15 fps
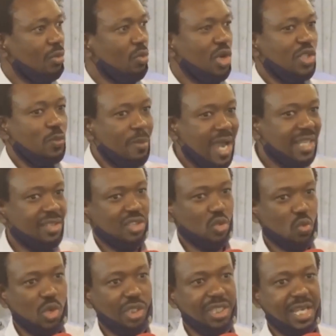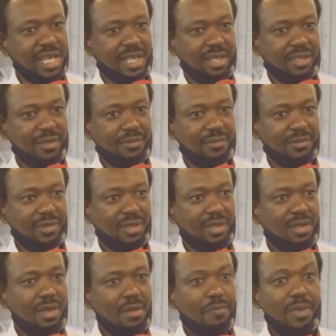was minus 1 year.
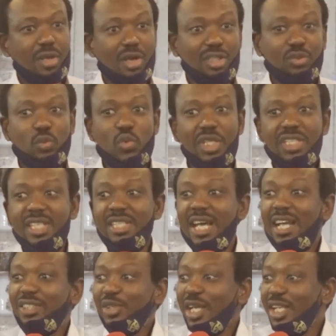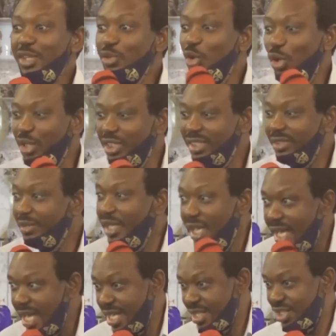Because we didn't actually know his
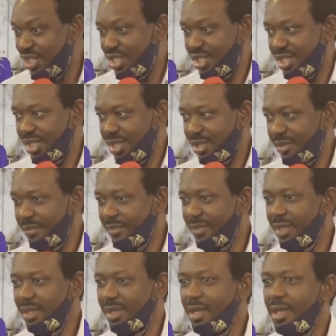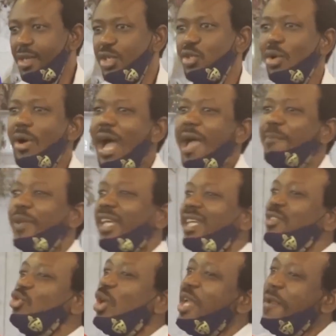real age. So I
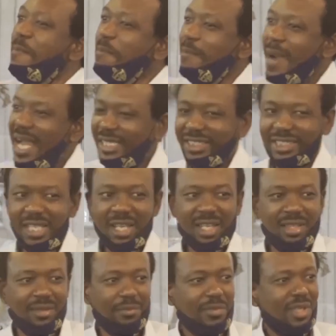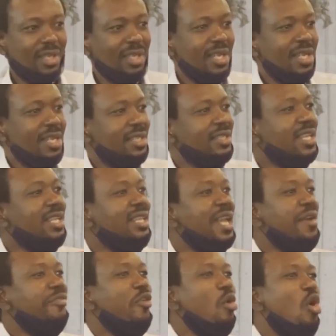begin to imagine the
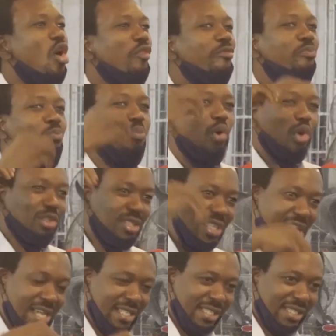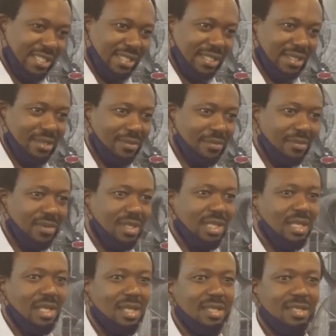level of boldness
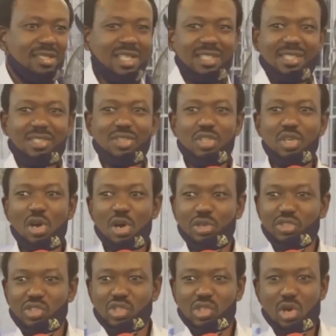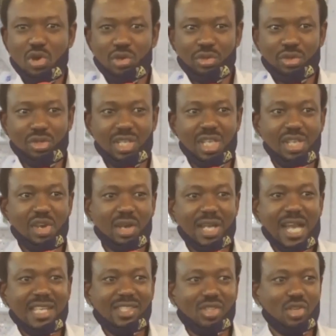this young son, the
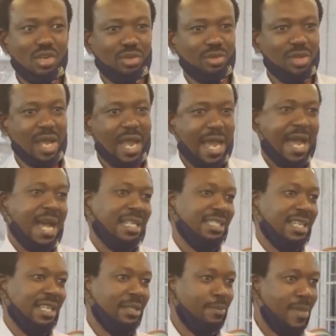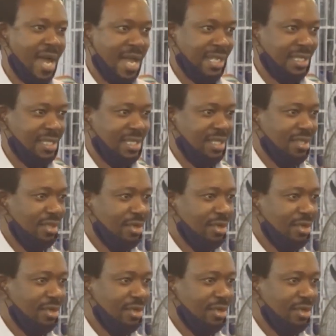younger son, had in mind